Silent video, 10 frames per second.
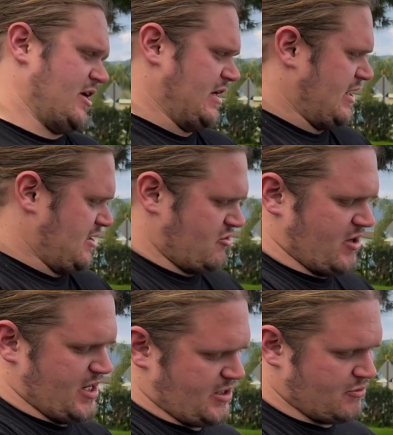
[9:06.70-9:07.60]
and
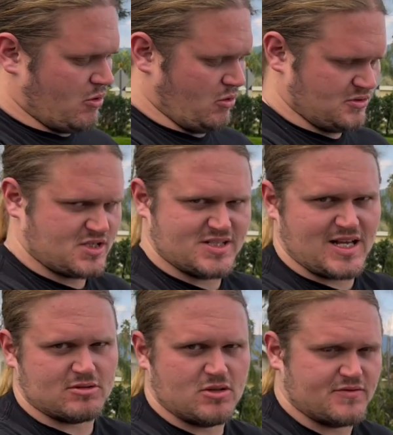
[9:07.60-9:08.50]
creating new holes, because I
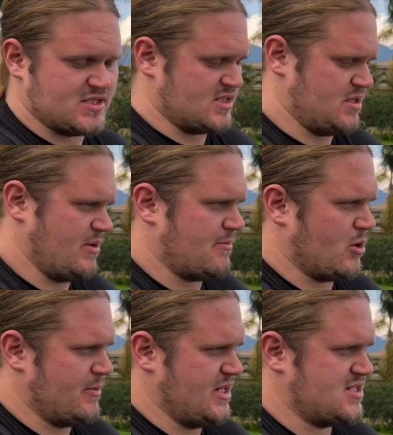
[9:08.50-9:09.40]
don't know if this is going to be a
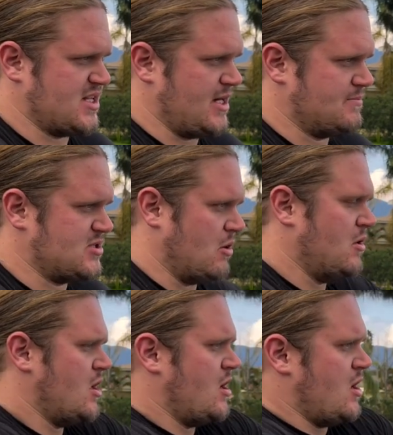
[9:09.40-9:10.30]
permanent setup. So
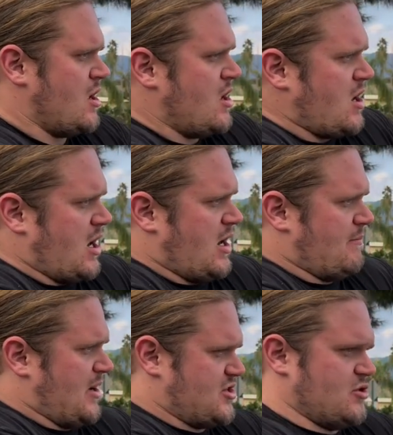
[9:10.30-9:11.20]

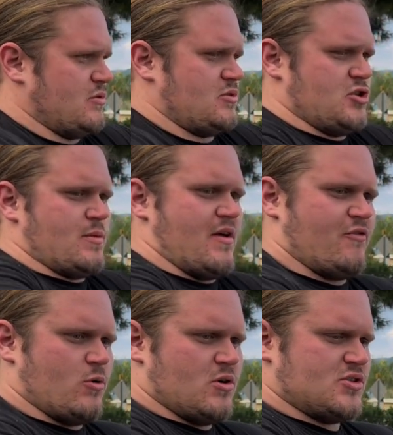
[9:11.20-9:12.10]
my two
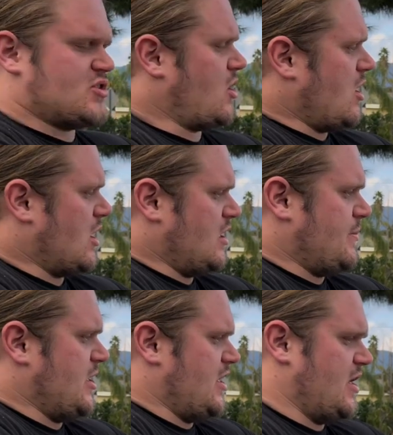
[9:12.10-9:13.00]
2x4s are going to
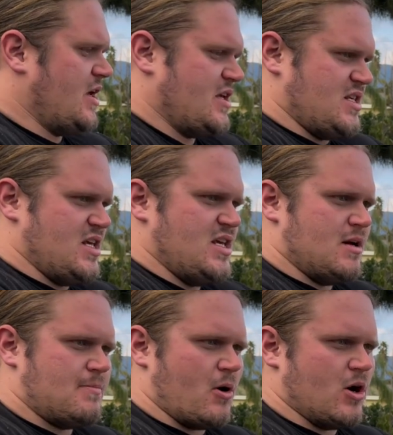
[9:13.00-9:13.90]
be ye
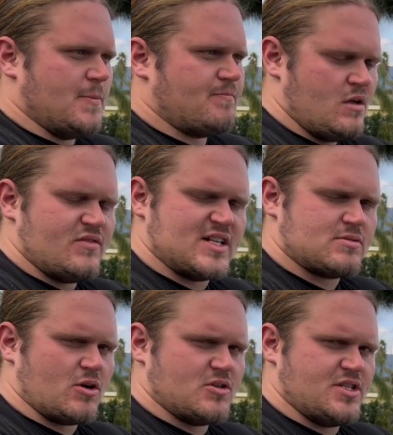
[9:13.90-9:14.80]
apart. That's what
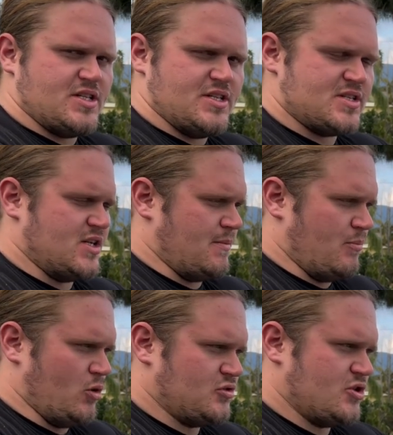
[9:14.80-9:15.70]
the RTT is going to
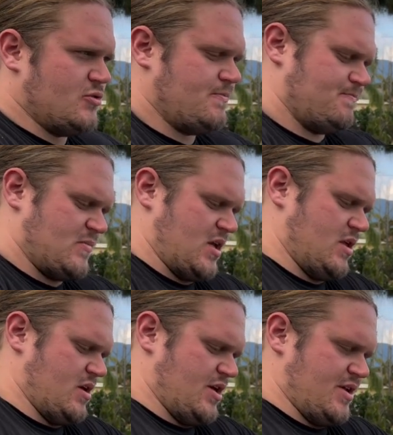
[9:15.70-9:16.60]
bolt to.
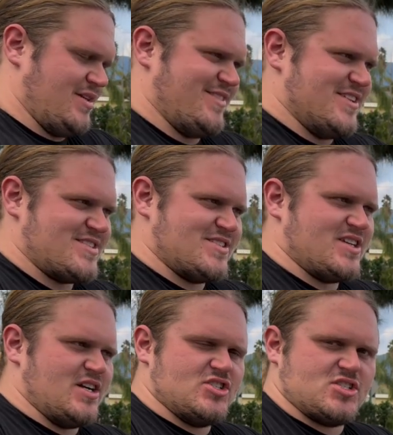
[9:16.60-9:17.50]
And then this is
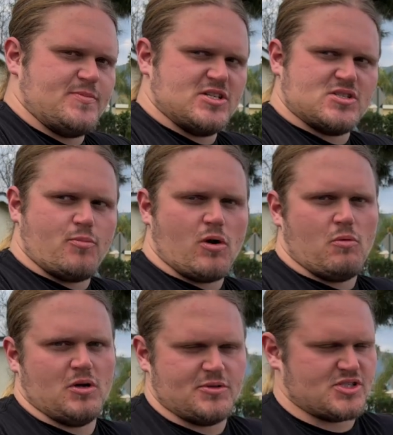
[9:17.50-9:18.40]
going to just be a support
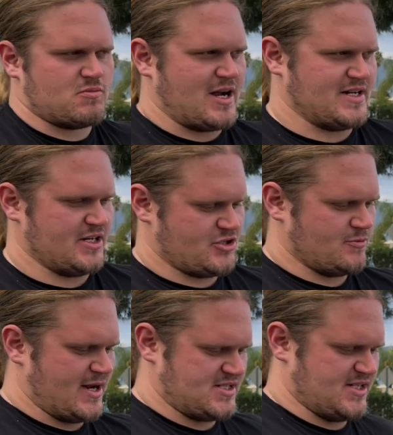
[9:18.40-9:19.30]
one, which is why I did a
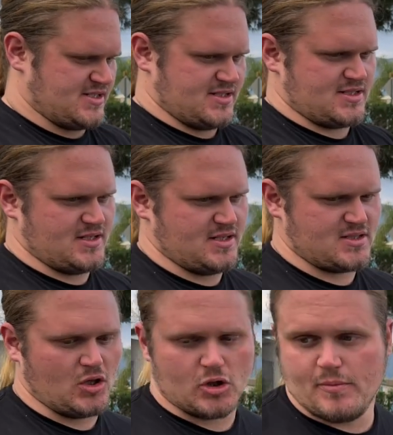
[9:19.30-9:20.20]
2x6. It's
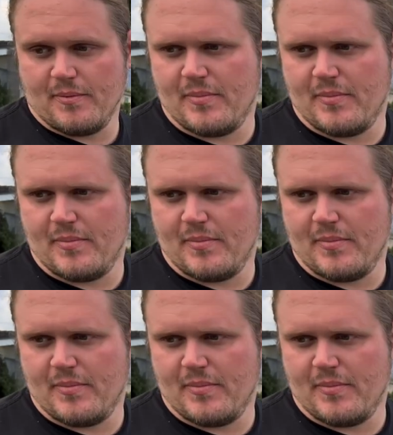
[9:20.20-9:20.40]
a little bit